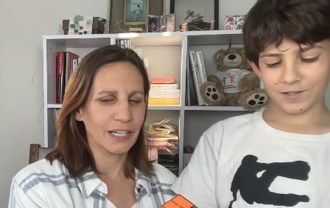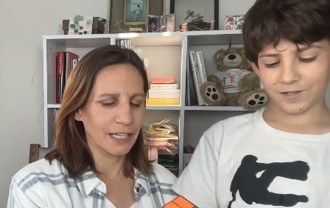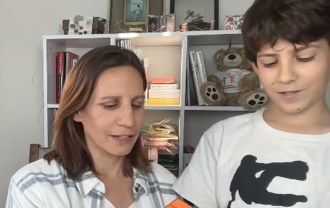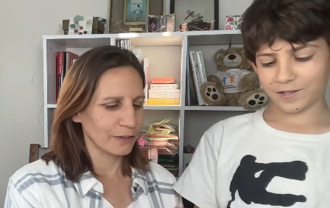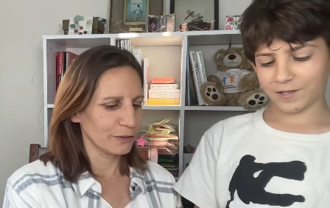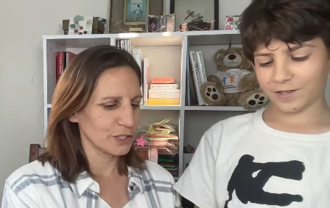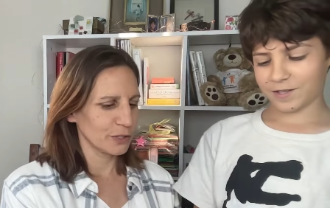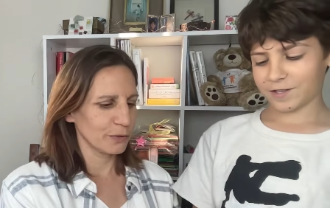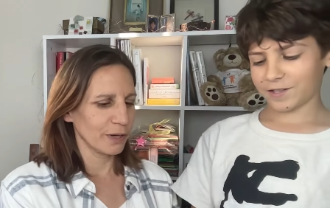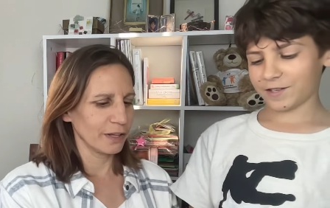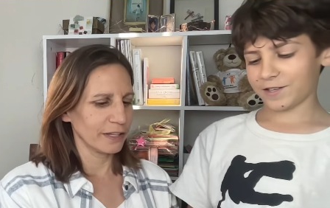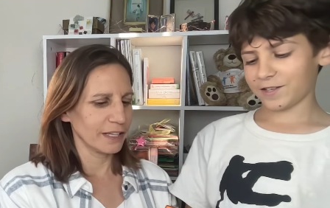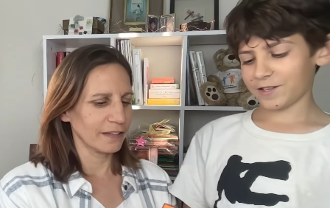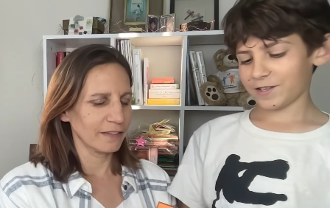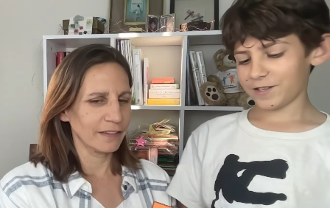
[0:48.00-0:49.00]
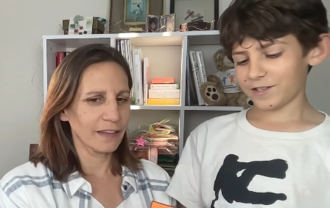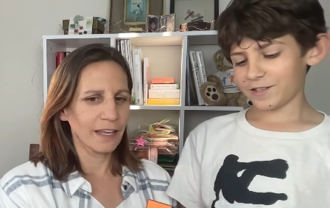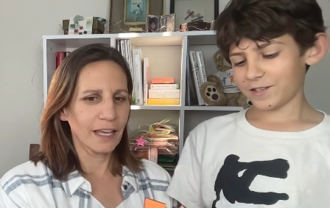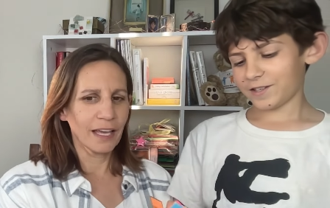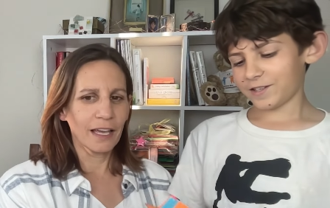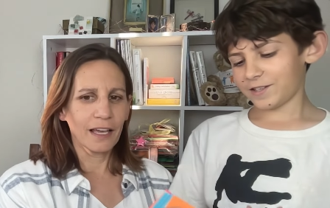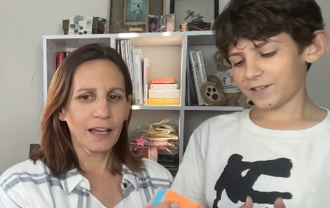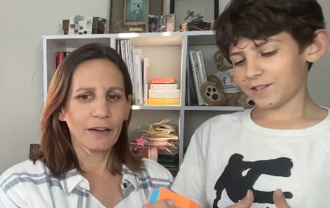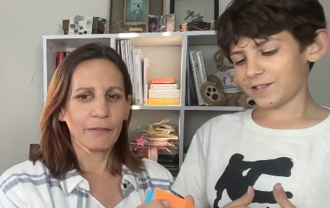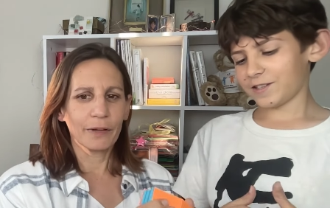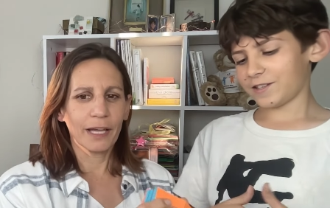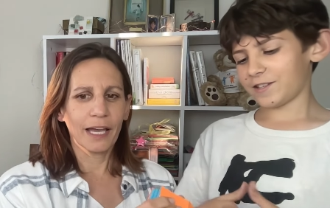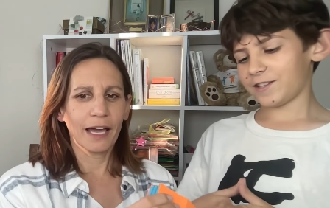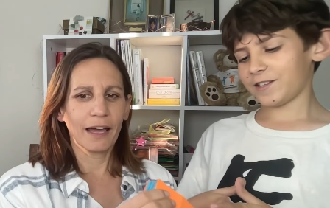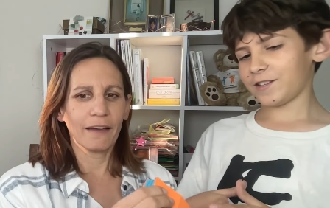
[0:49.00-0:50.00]
Speaker 1: here, I'll show all these.
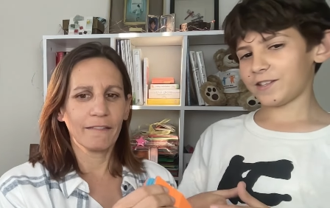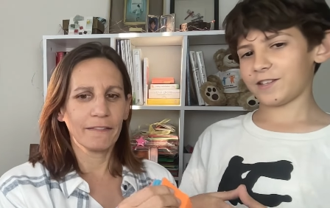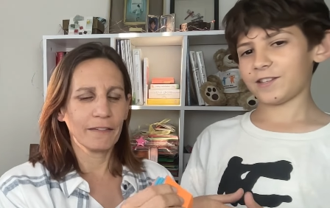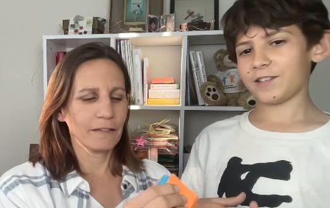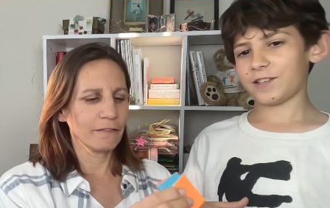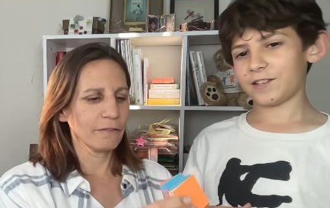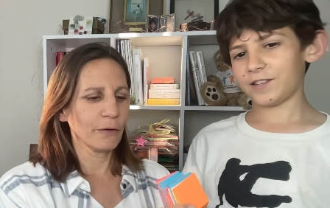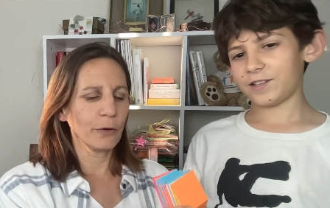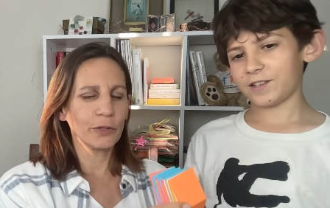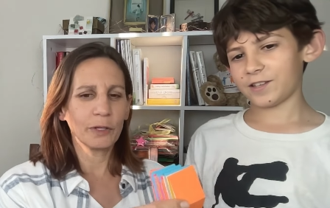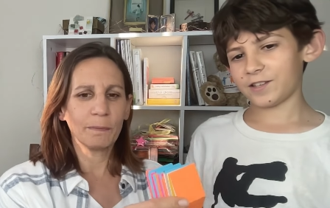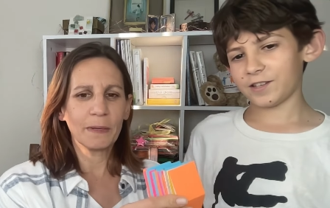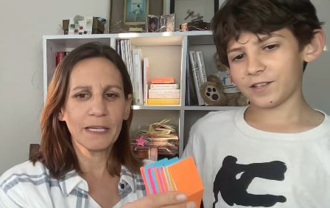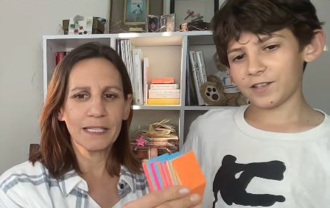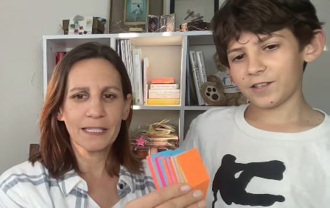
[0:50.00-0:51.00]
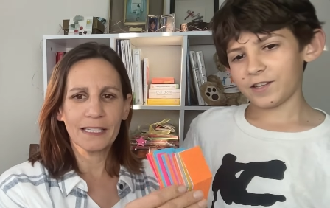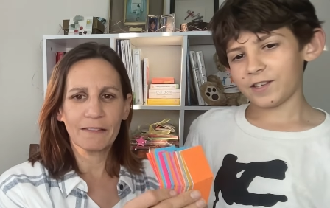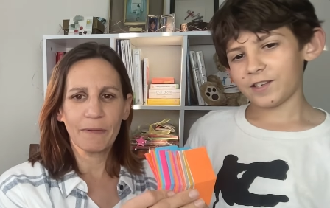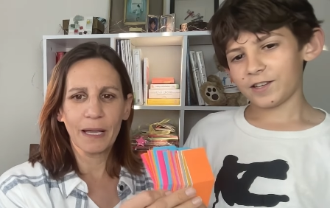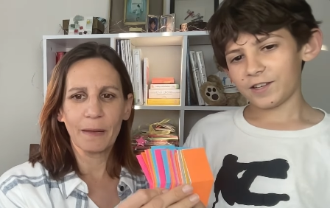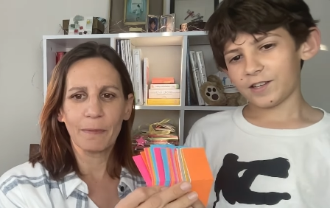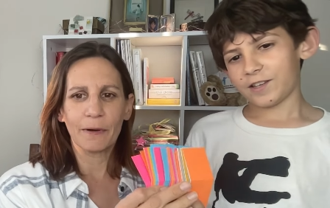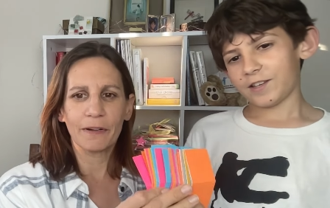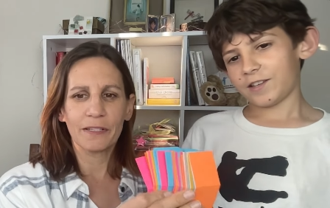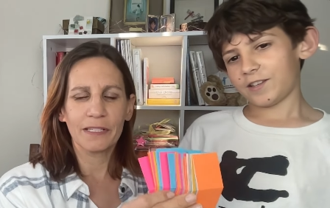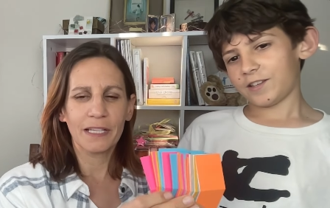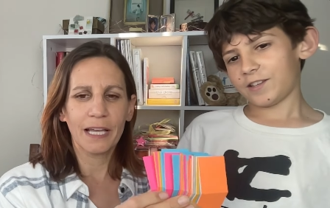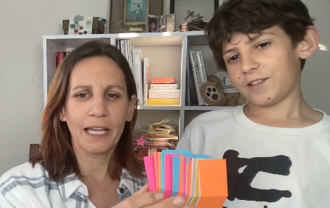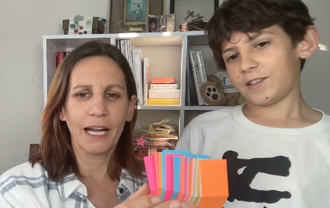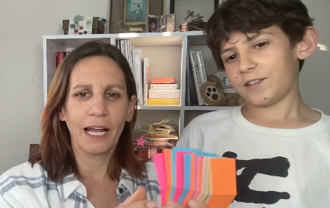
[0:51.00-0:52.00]
We have folded pieces of
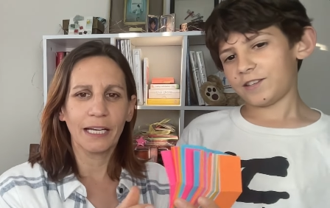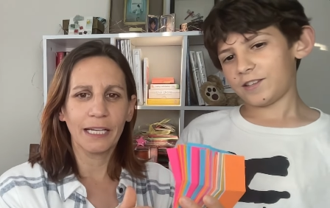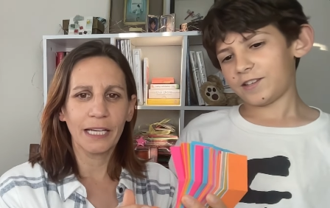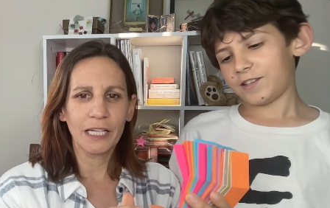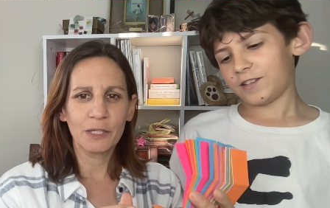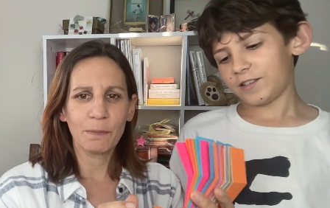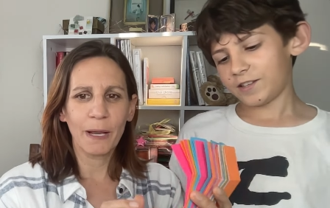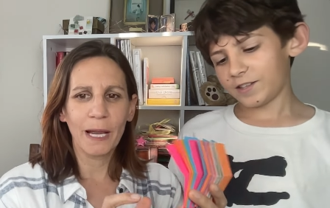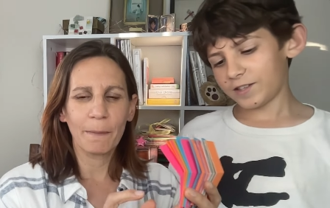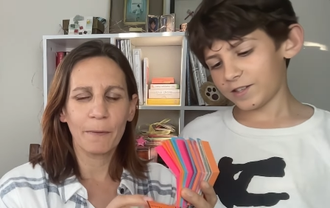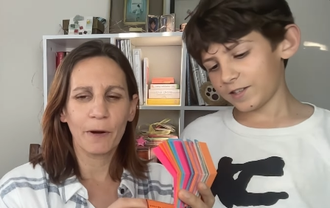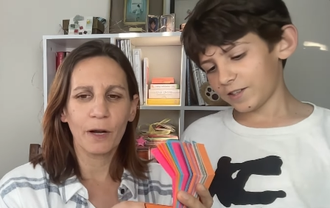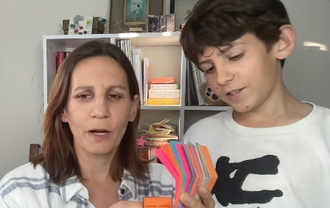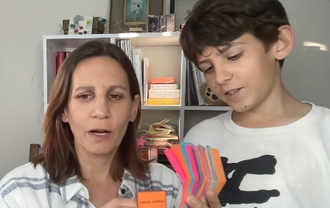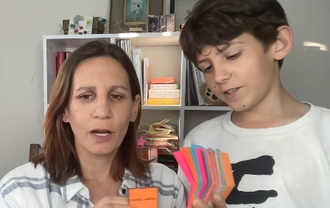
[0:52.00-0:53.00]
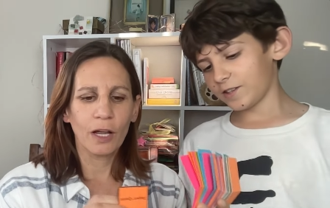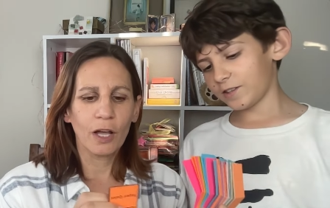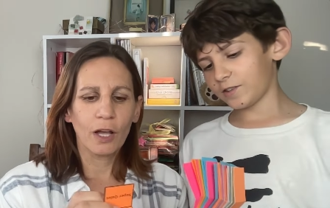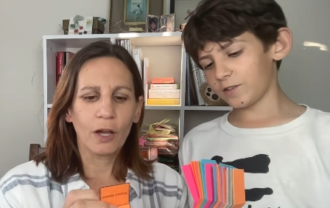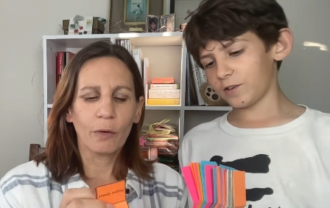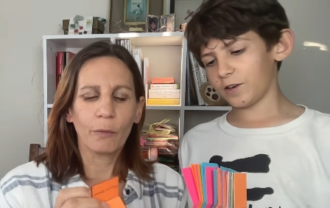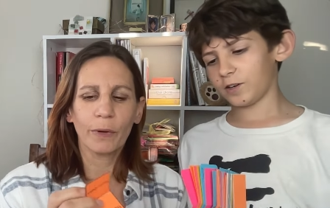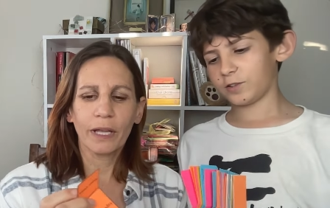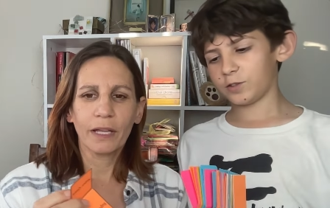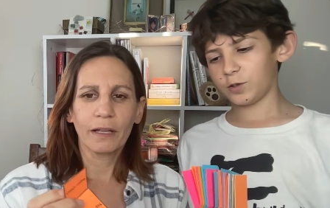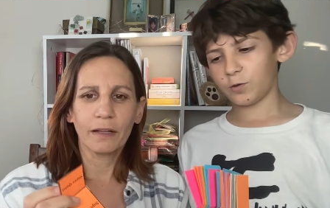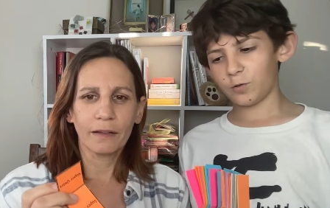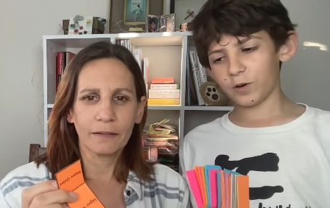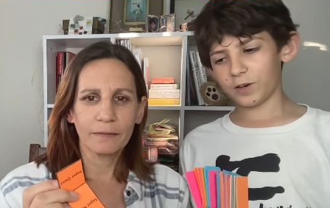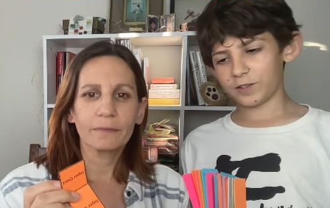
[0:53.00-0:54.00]
papers, and on each paper there are
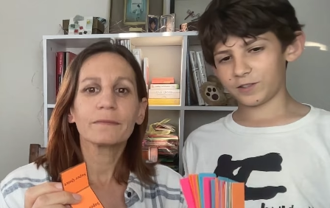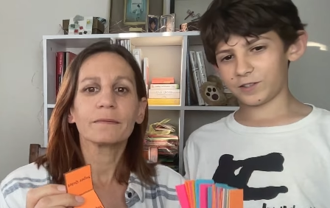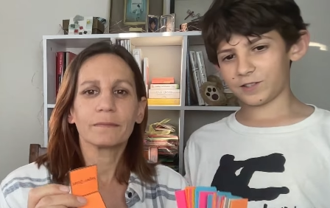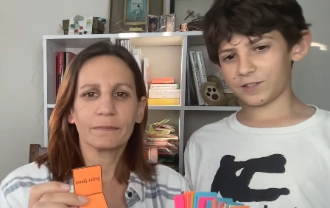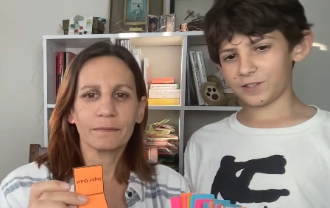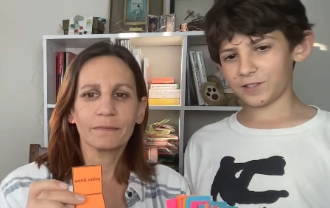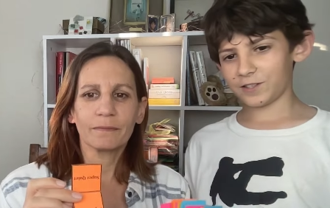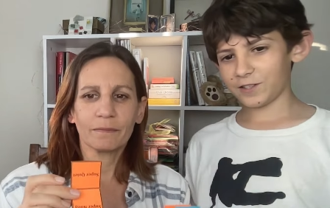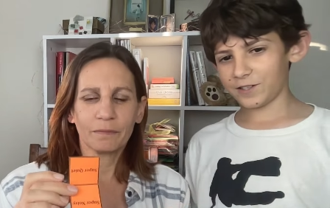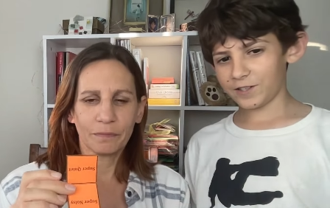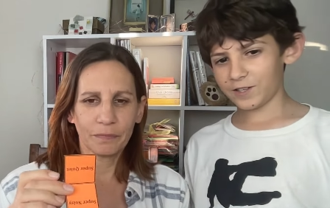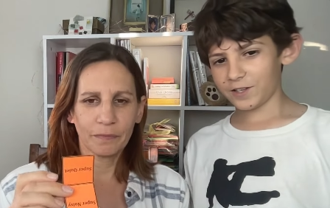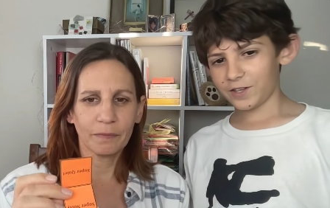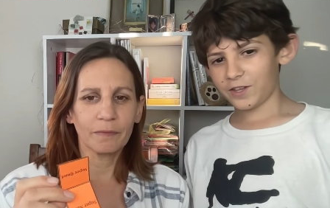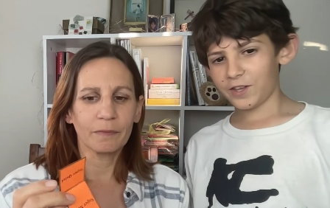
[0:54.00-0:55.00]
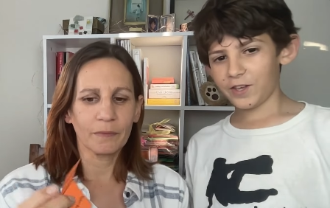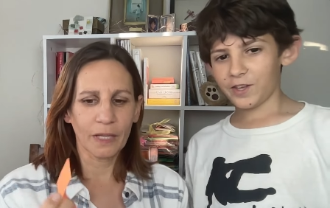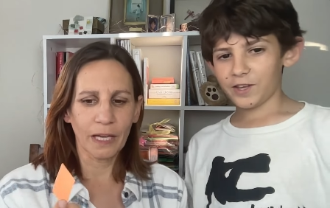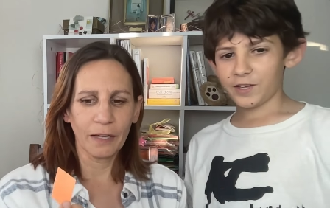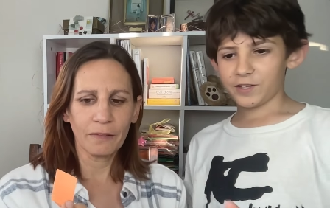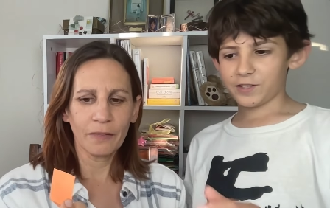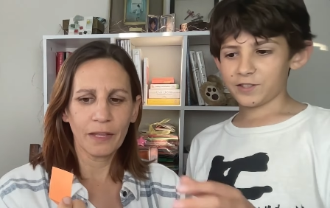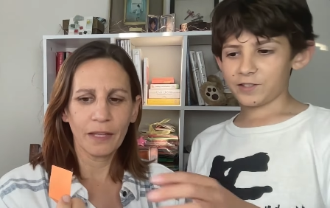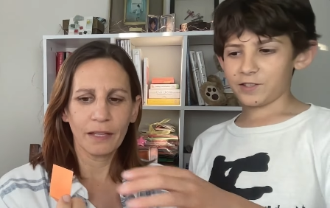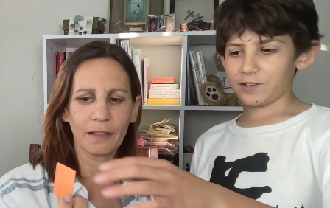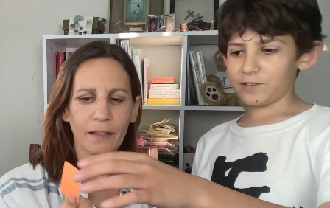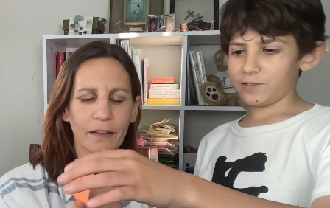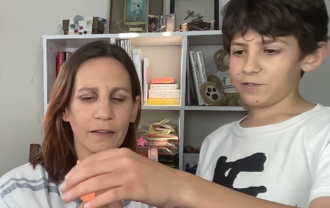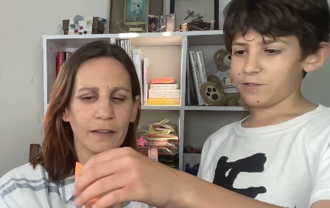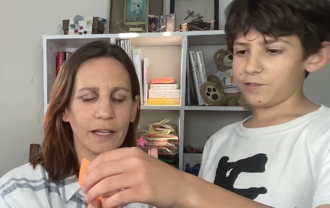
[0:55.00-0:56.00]
two words. Okay, so
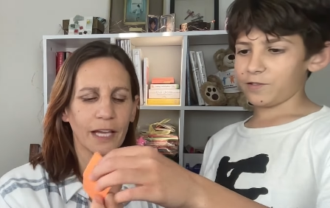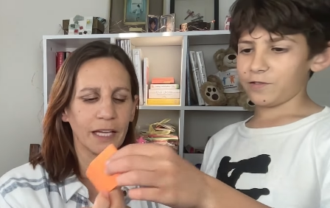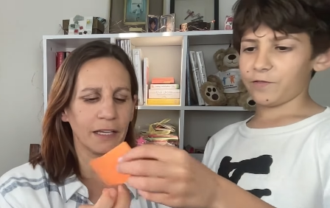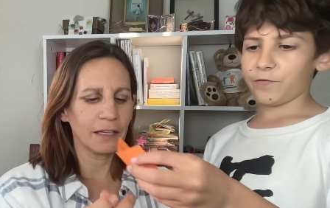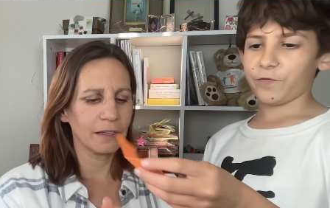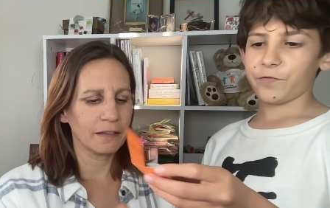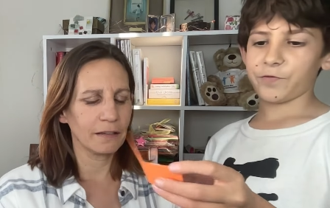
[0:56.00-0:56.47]
like?